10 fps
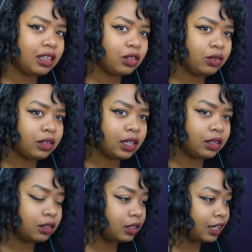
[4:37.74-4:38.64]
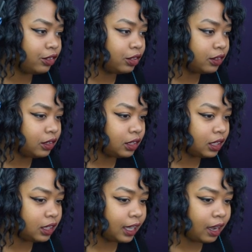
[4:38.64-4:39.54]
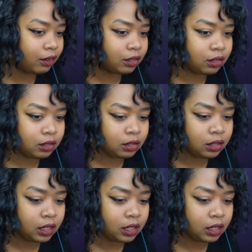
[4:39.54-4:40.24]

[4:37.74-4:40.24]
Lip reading: to those later. As you can see, like the outer